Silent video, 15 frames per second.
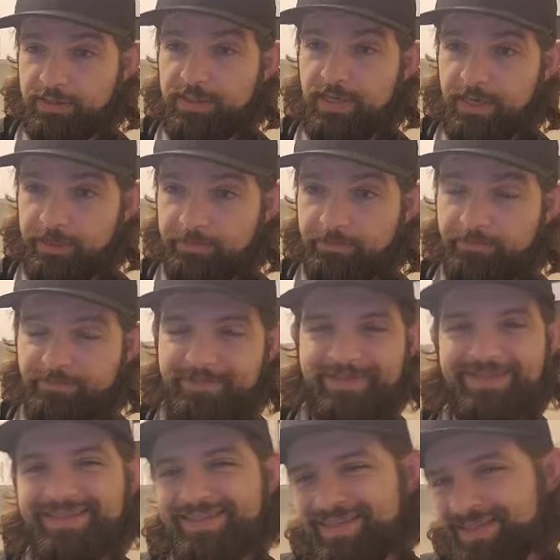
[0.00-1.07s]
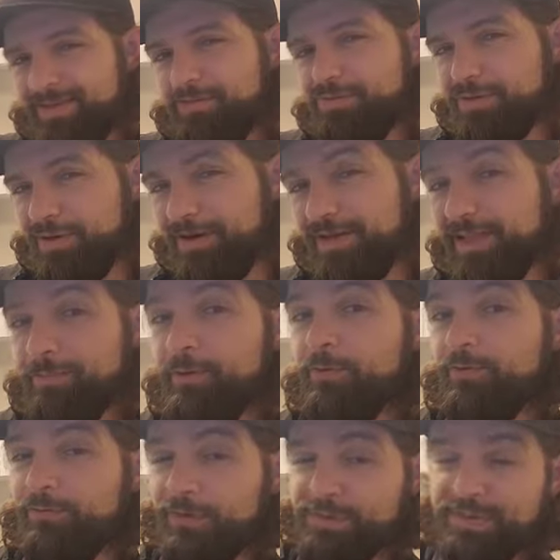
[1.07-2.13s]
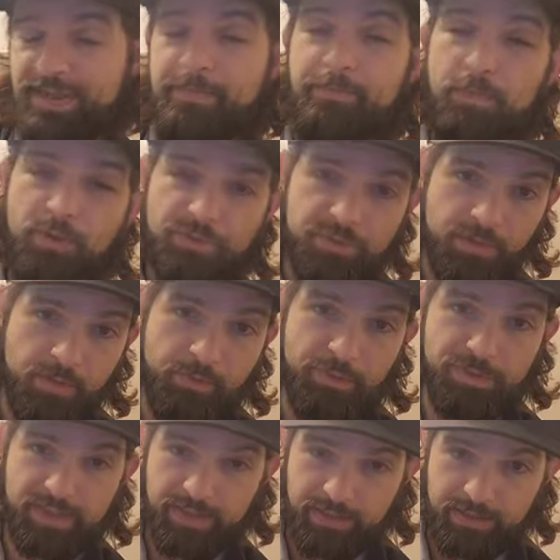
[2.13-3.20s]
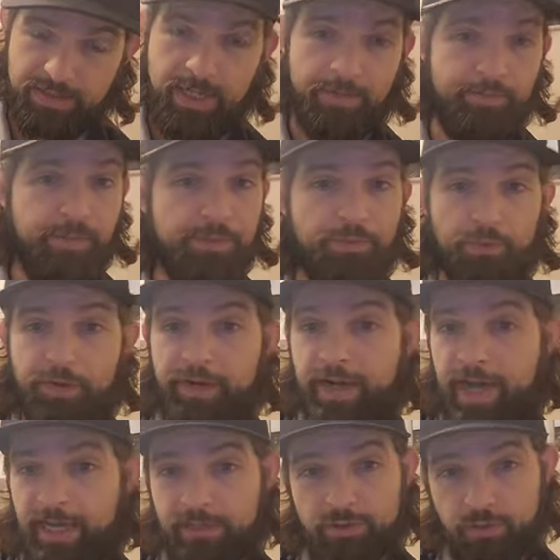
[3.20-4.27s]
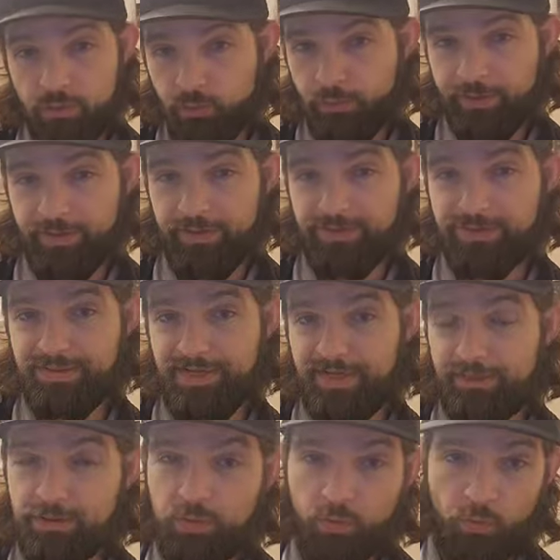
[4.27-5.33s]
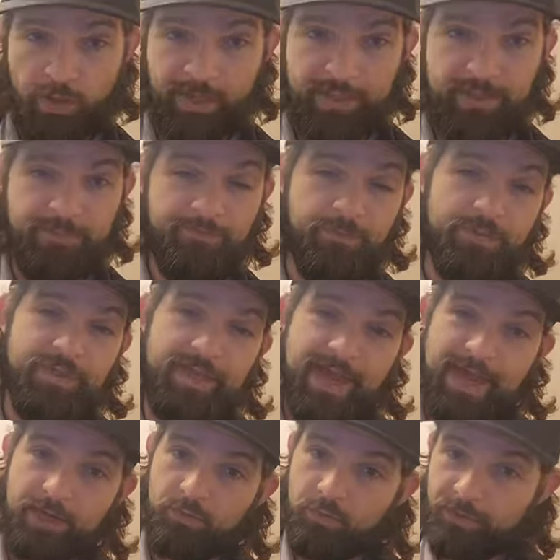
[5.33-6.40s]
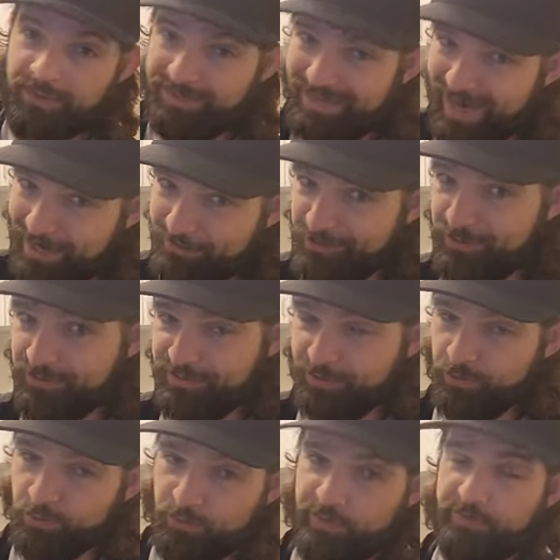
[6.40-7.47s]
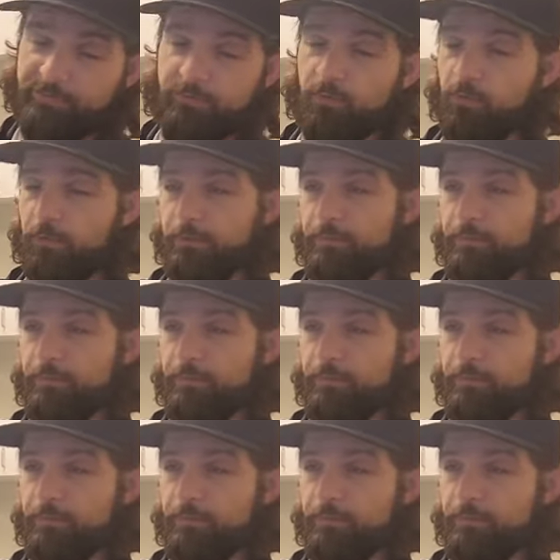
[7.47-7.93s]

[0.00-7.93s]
time, sorry, let me rephrase that. Most of the percent of the time, people are not doing these diets correctly for the adequate adaptations they're looking for.